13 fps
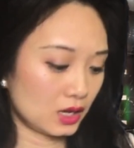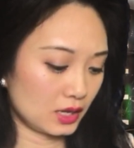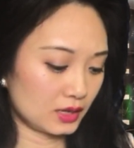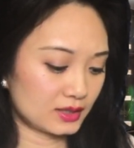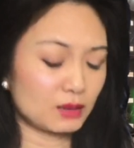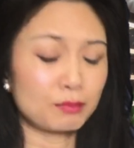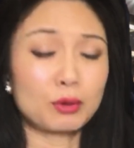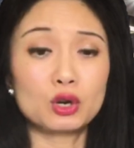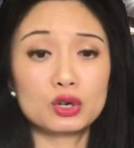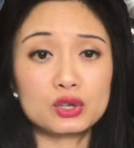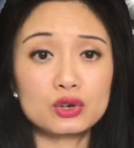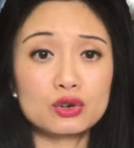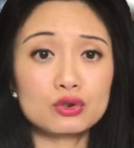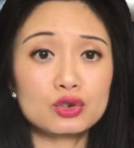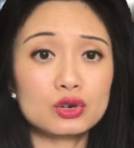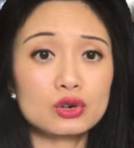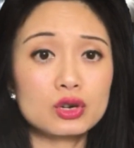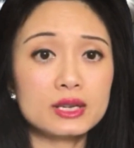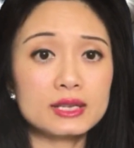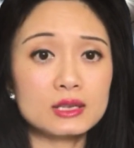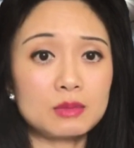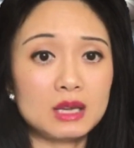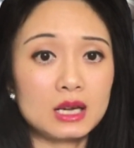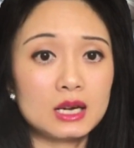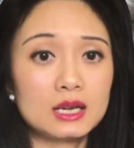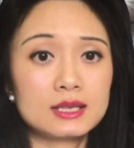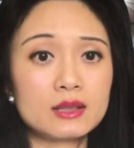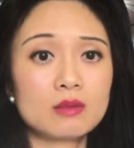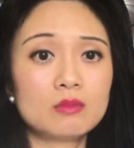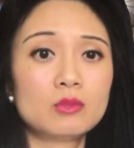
It's a personal choice because in the